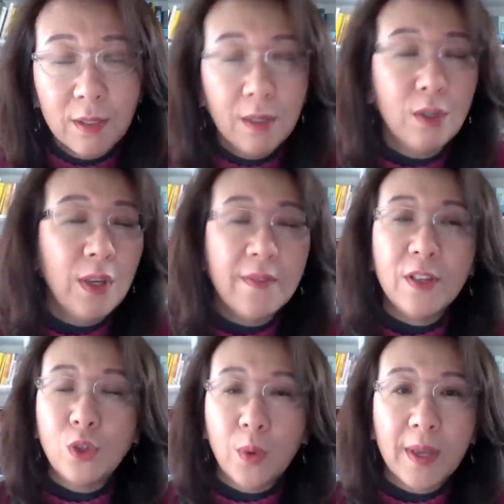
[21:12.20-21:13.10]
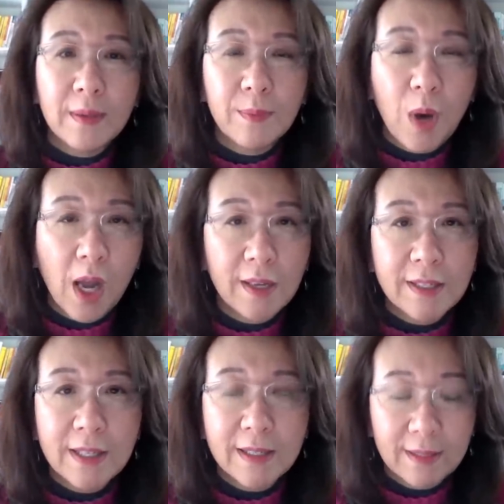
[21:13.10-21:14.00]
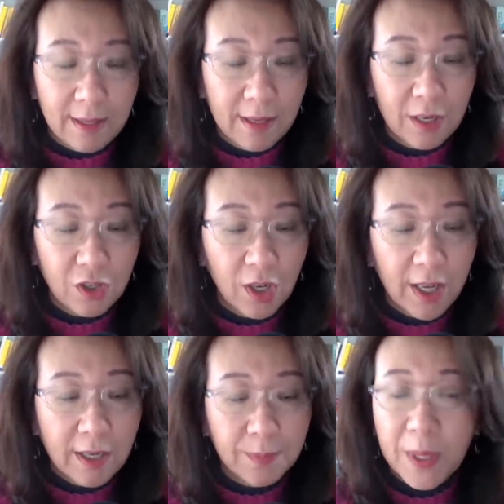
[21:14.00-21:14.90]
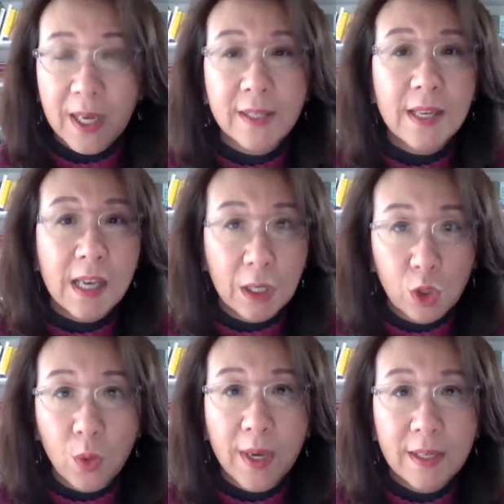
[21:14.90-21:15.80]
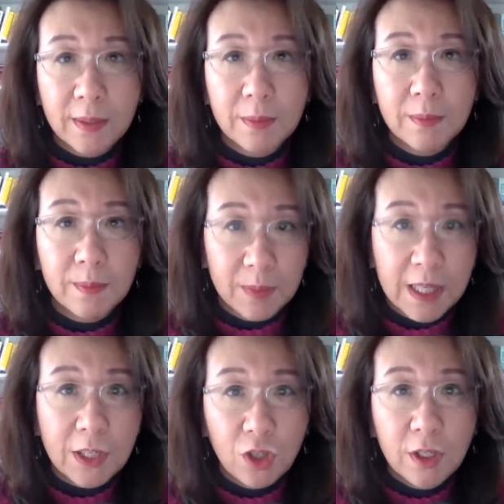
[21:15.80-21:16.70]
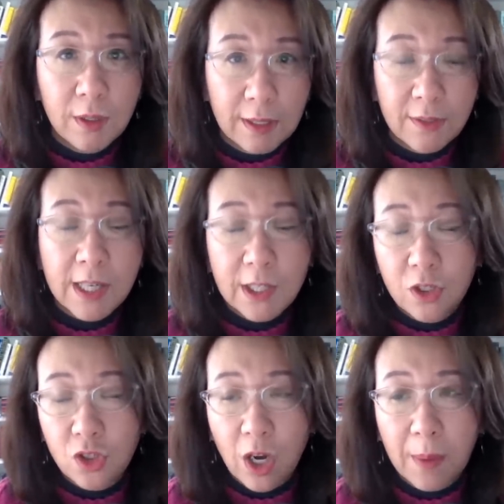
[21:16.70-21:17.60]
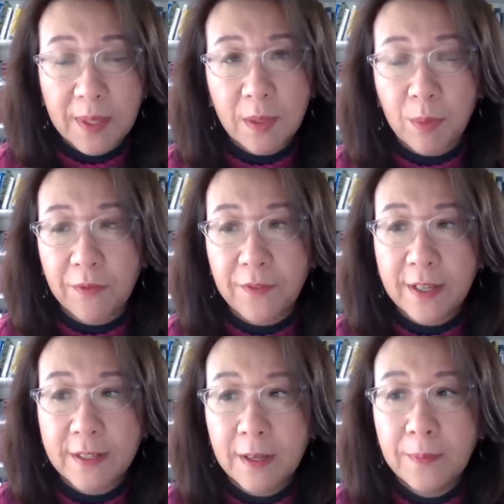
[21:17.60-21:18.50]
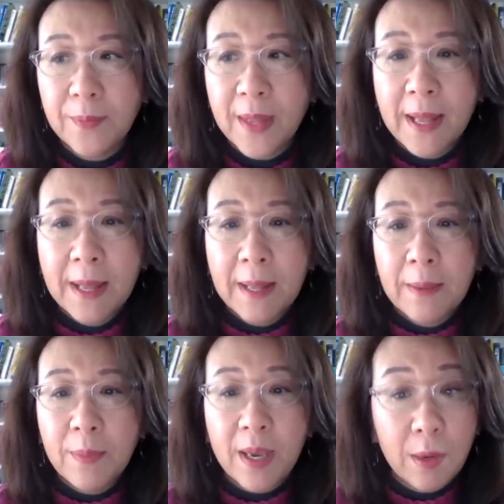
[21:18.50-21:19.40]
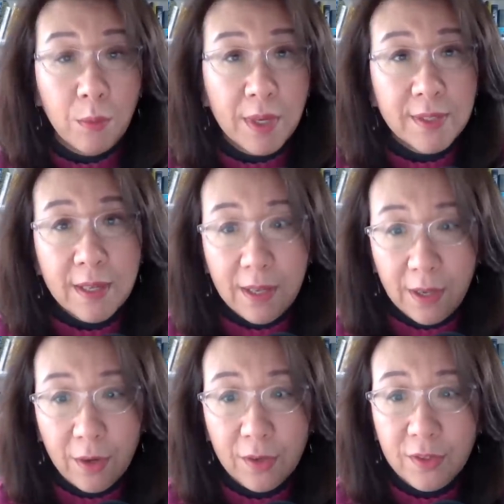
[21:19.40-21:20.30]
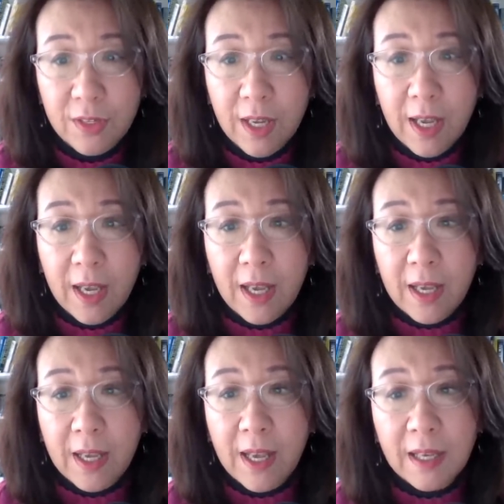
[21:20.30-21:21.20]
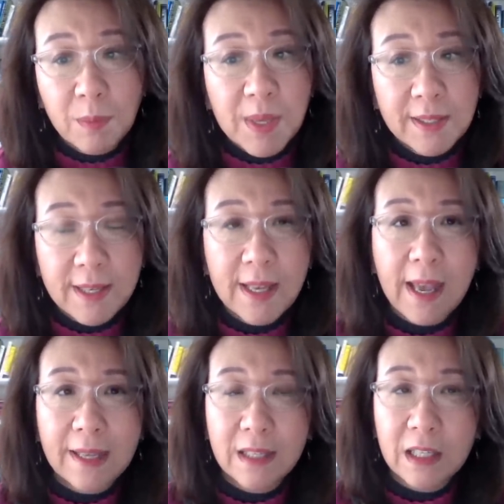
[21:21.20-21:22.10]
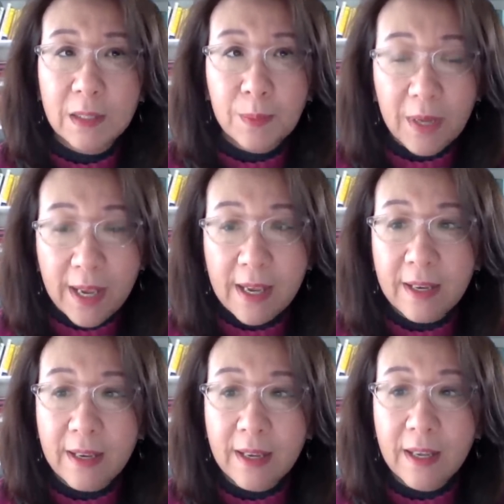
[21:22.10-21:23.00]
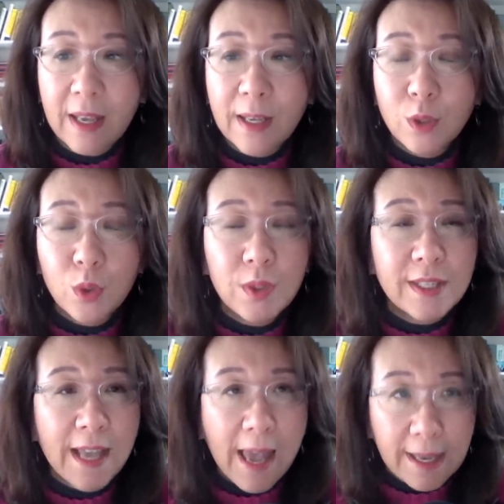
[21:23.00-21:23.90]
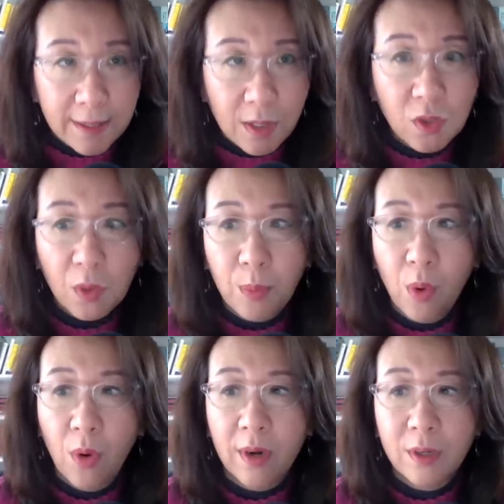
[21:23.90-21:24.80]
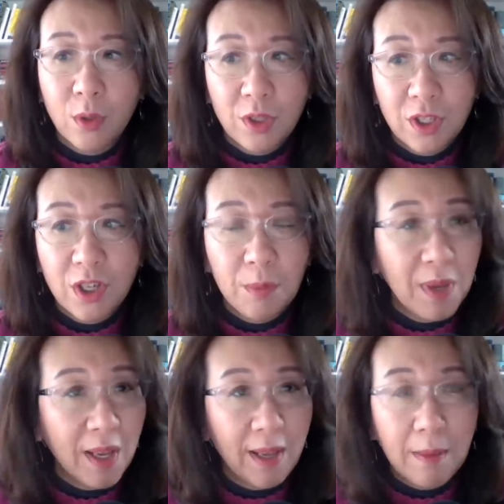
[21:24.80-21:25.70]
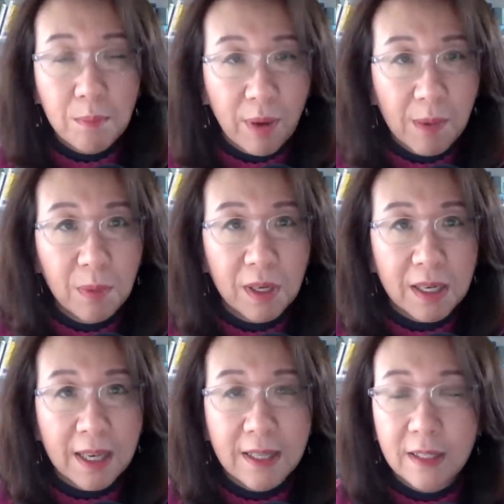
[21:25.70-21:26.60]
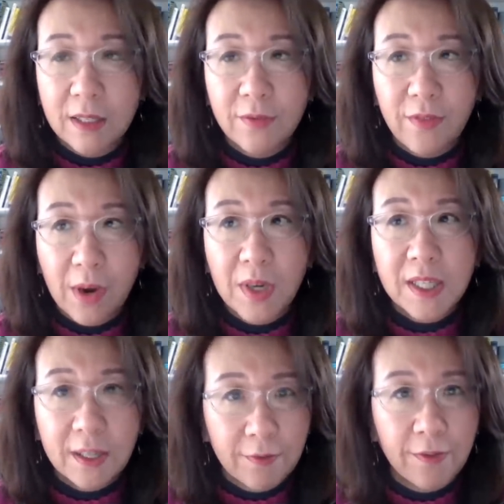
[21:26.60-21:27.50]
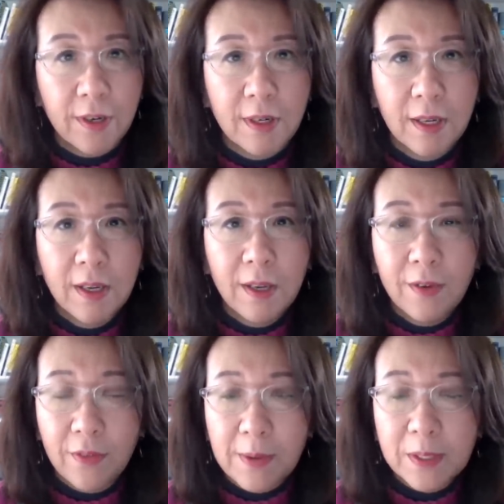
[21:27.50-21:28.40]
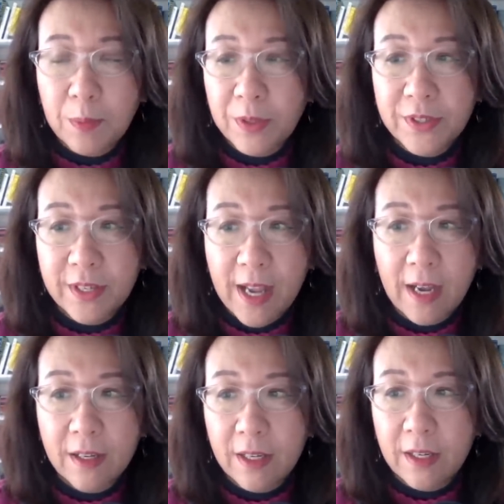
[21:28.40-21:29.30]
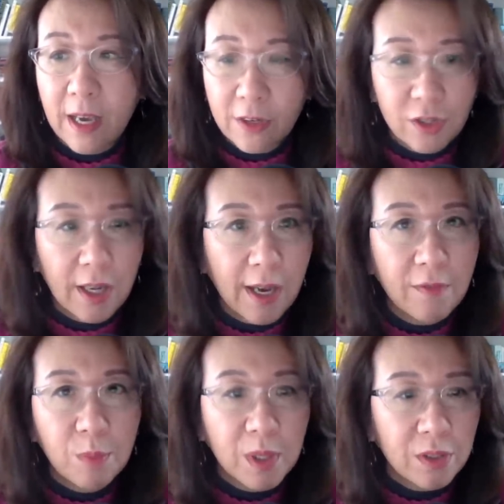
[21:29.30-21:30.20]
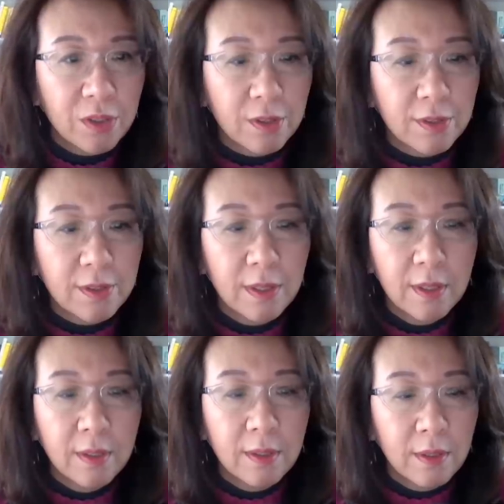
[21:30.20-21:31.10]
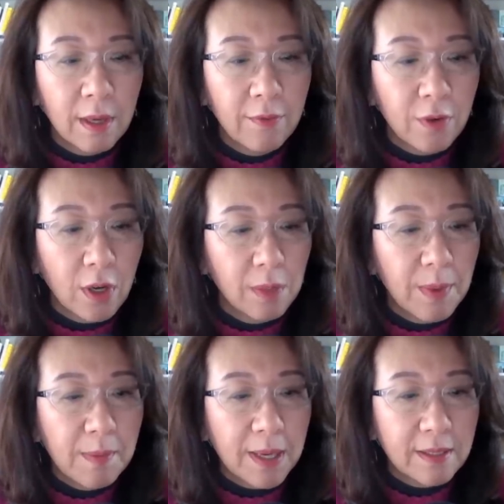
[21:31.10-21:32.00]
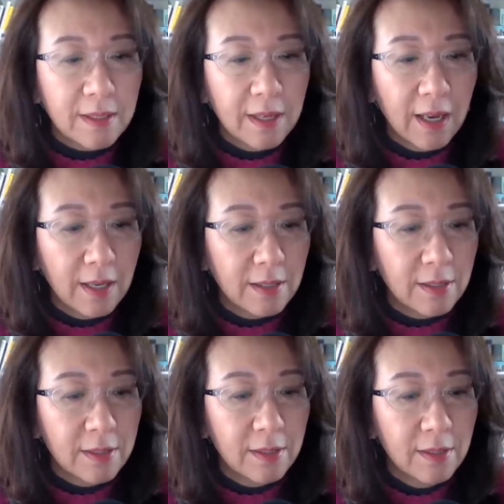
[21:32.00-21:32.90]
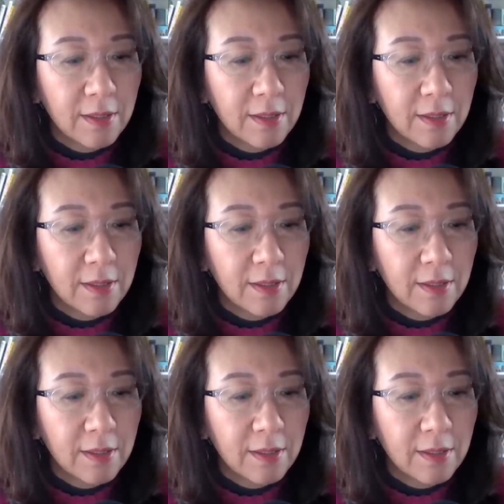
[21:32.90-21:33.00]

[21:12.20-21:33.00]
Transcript: to even join politics initially because he enjoyed teaching, his teaching job as a professor. But in recent years, he has been seen as displaying enthusiastic support to Xi Jinping in public. And this is very different from his personality. Actually, I have pictures. I have forgot about my slides.